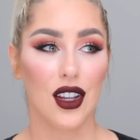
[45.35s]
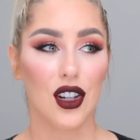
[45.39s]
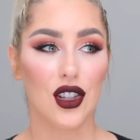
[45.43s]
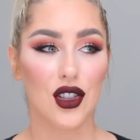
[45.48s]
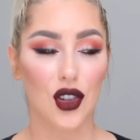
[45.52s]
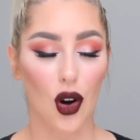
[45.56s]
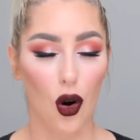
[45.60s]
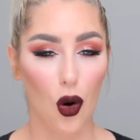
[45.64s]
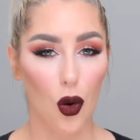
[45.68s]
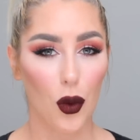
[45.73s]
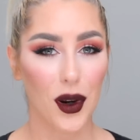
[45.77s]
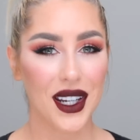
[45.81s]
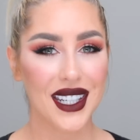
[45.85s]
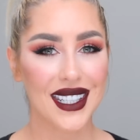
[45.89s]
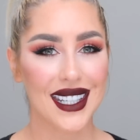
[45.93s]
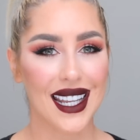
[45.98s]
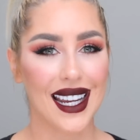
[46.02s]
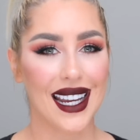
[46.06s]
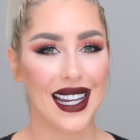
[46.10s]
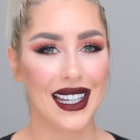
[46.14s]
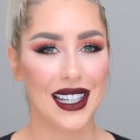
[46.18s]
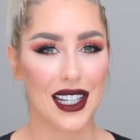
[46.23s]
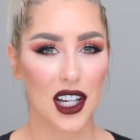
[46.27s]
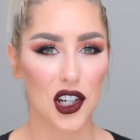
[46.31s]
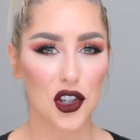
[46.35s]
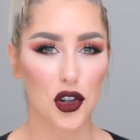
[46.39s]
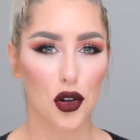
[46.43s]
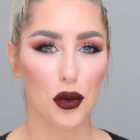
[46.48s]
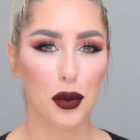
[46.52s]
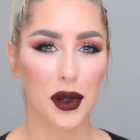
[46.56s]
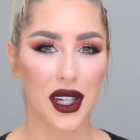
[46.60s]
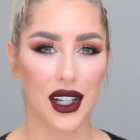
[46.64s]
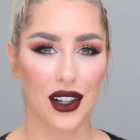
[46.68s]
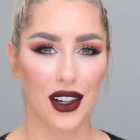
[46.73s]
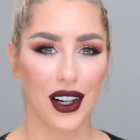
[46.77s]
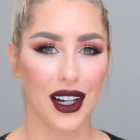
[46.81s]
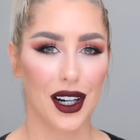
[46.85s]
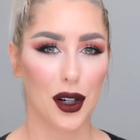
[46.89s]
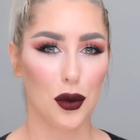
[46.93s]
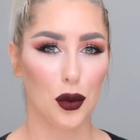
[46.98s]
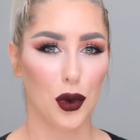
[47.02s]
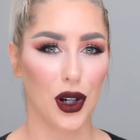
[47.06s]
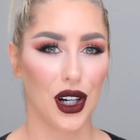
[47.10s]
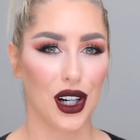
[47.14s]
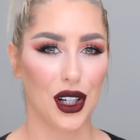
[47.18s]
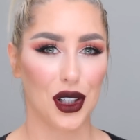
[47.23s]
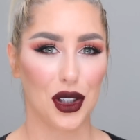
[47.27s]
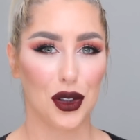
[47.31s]
there's always that initial period
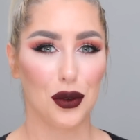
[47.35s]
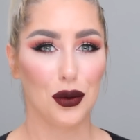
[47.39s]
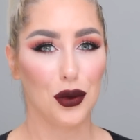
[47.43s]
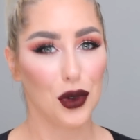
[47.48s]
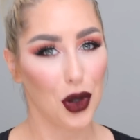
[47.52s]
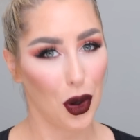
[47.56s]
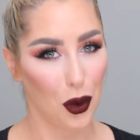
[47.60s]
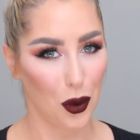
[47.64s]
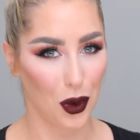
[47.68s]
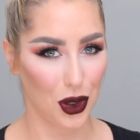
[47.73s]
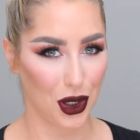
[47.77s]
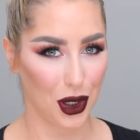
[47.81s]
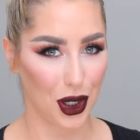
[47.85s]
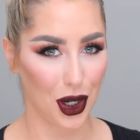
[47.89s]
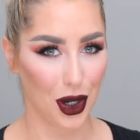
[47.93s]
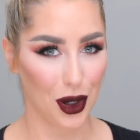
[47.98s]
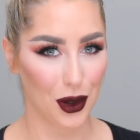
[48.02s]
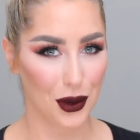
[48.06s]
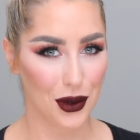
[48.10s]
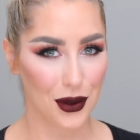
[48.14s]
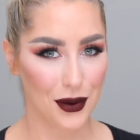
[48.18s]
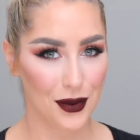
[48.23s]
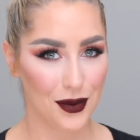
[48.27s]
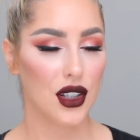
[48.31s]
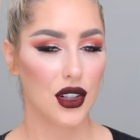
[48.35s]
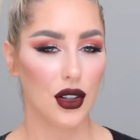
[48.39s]
where you don't wanna go.